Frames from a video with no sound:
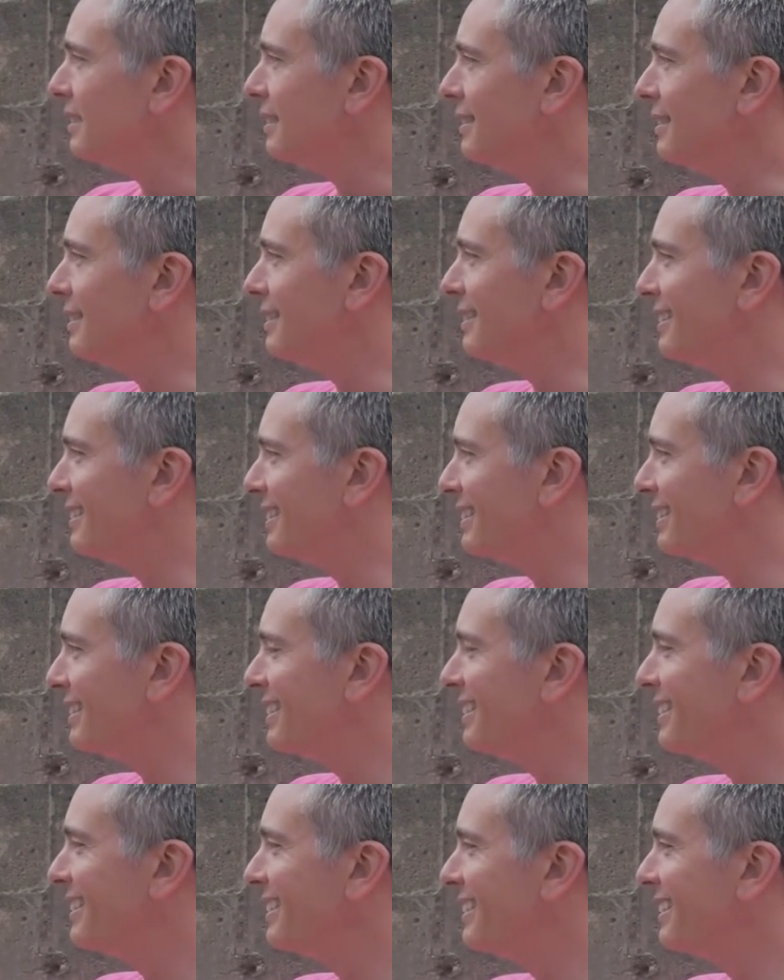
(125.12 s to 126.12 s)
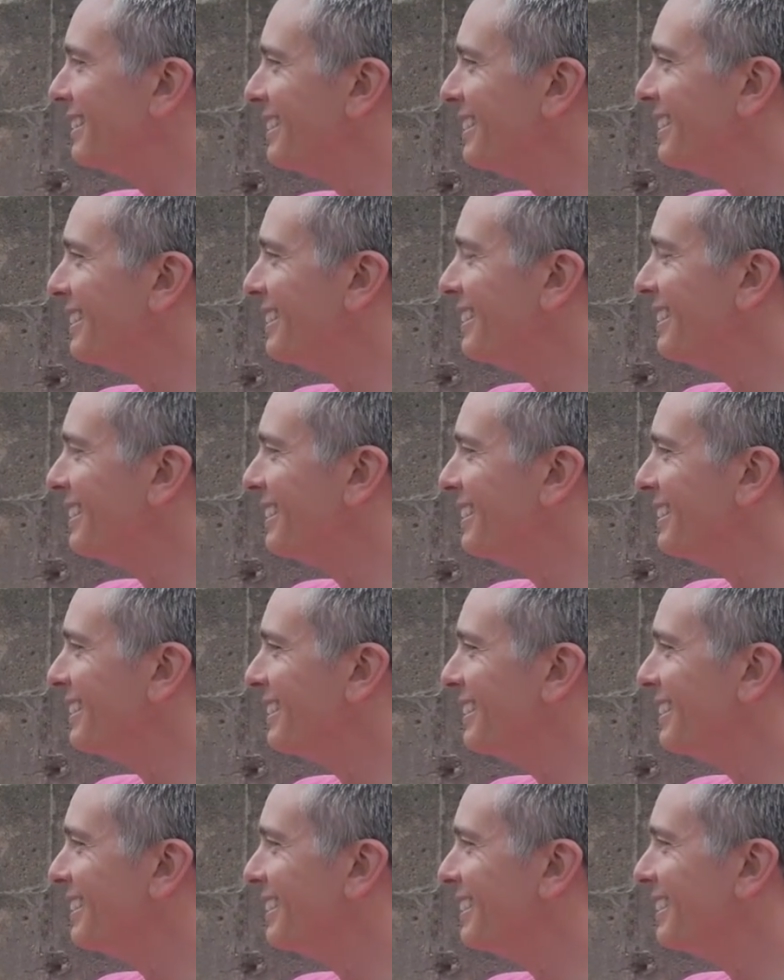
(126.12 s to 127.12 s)

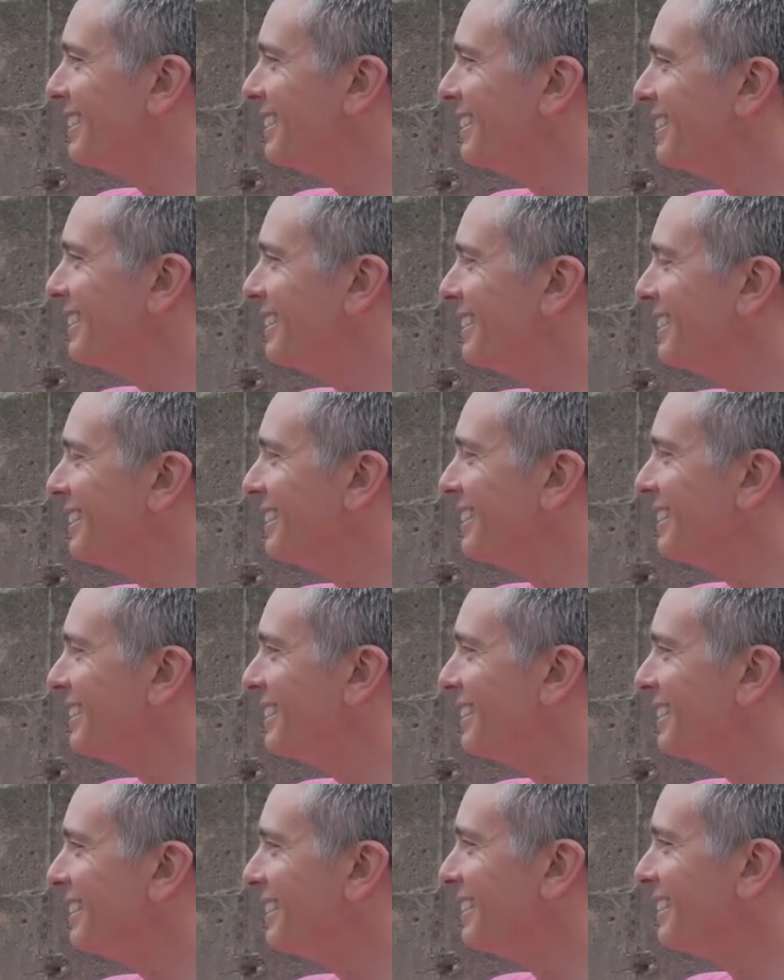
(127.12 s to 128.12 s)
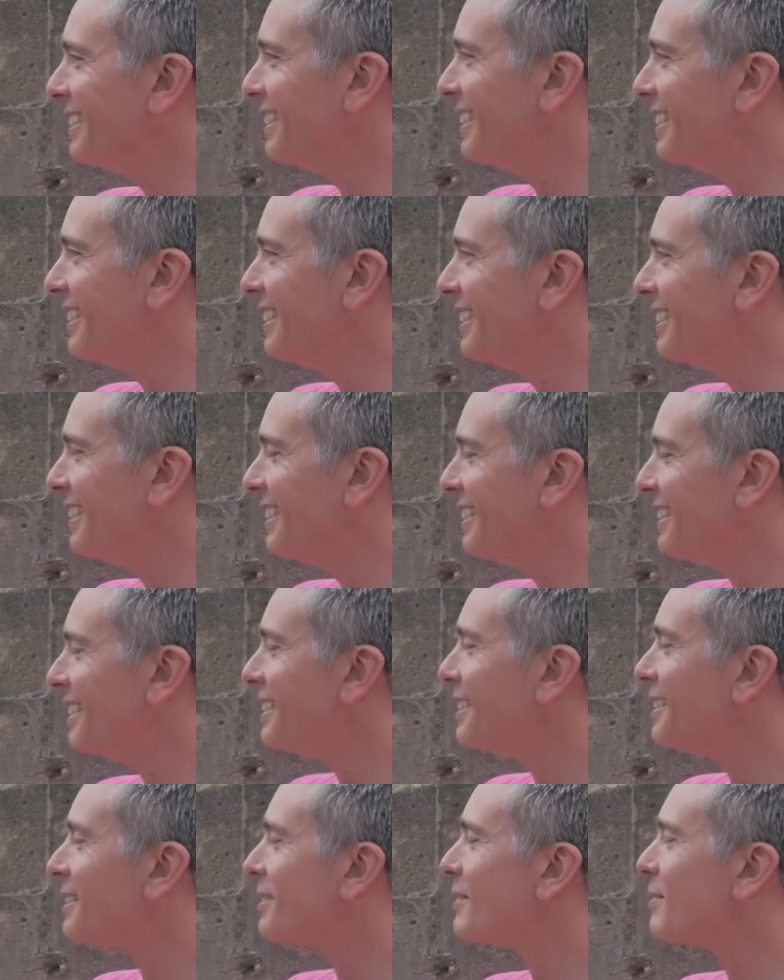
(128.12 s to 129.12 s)

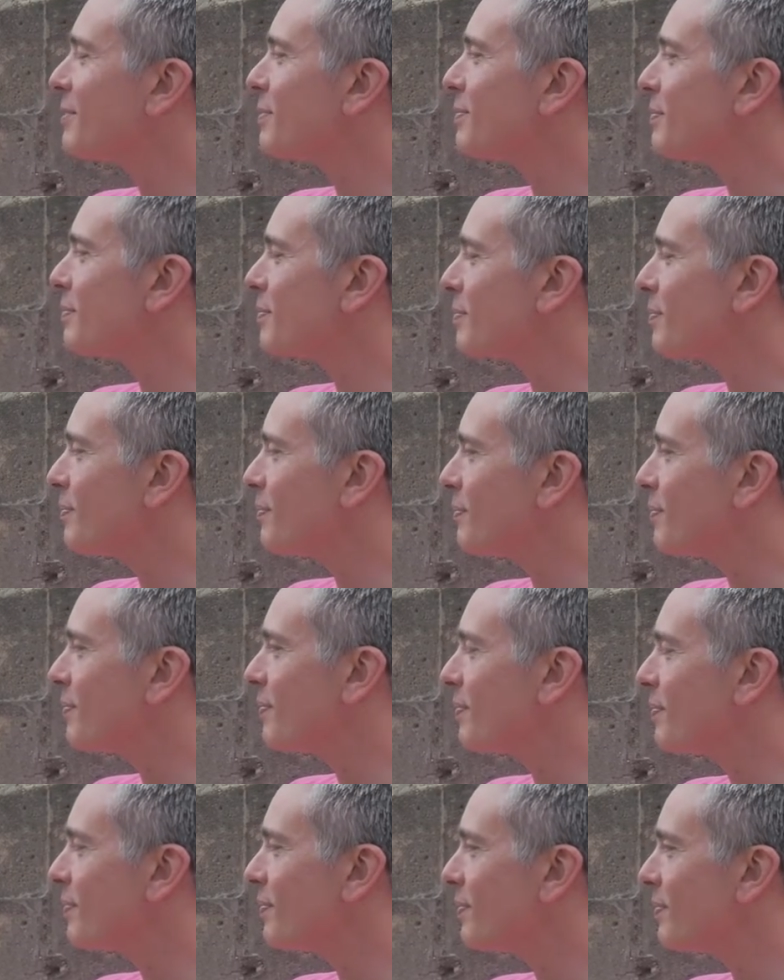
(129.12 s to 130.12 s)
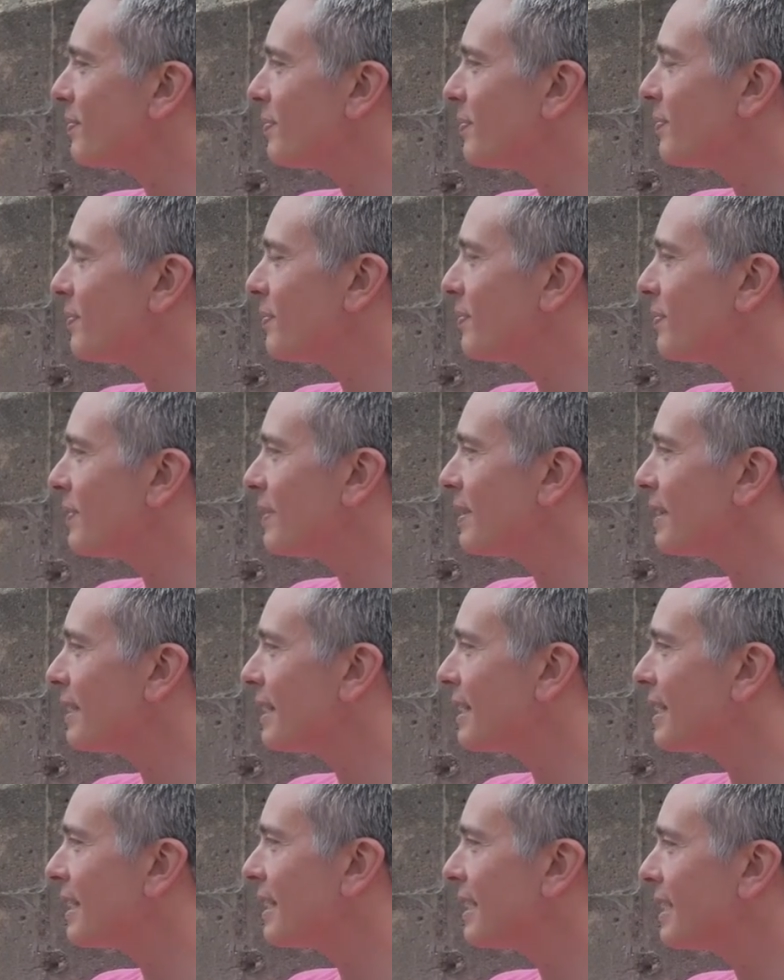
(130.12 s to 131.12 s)

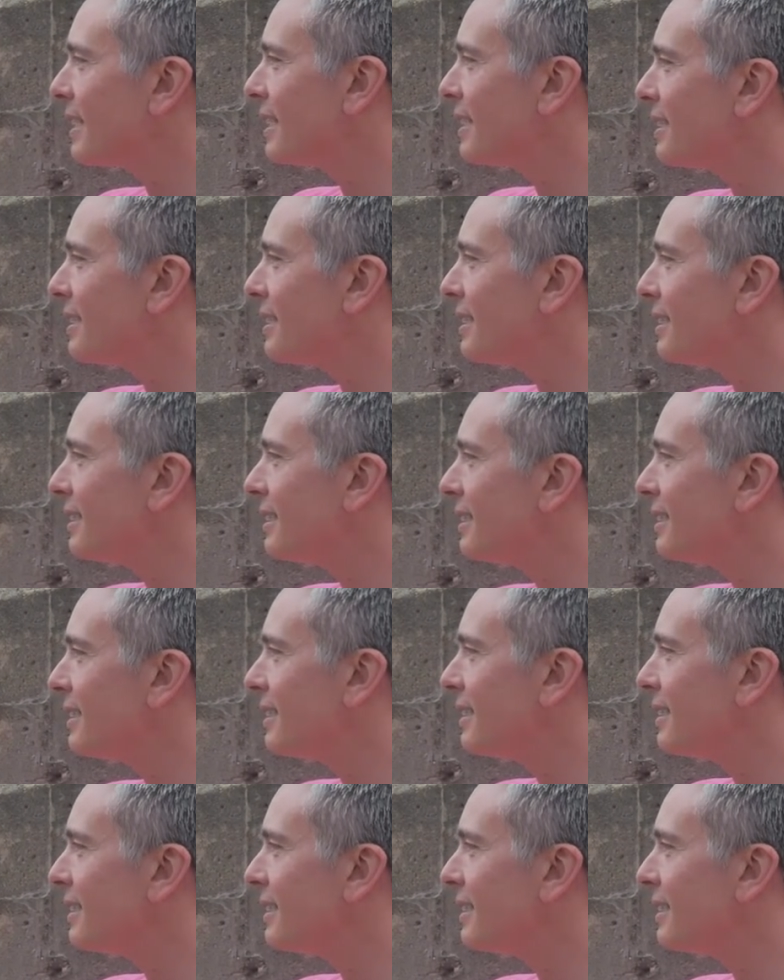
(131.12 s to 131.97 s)
(silent)